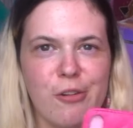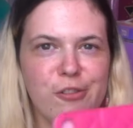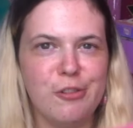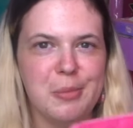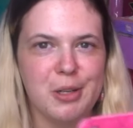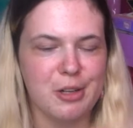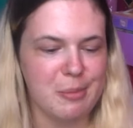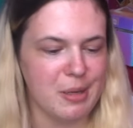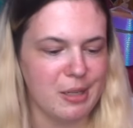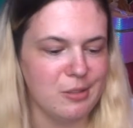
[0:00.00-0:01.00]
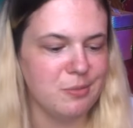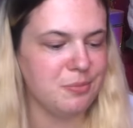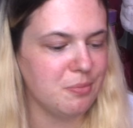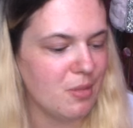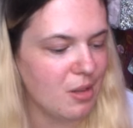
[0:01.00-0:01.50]
for my iPad,
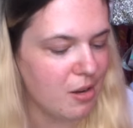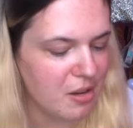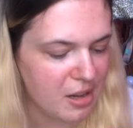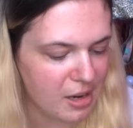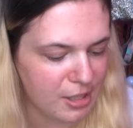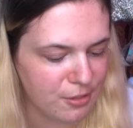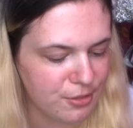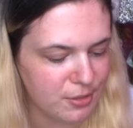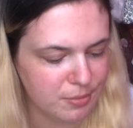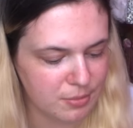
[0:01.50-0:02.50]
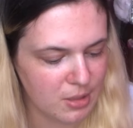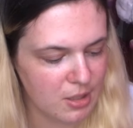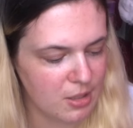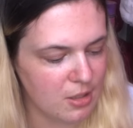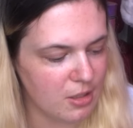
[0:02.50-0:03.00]
I have
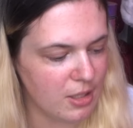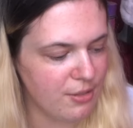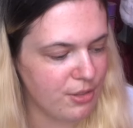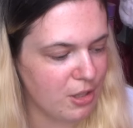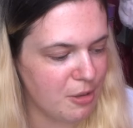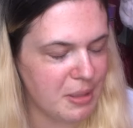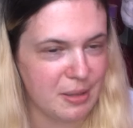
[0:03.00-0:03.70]
the iPad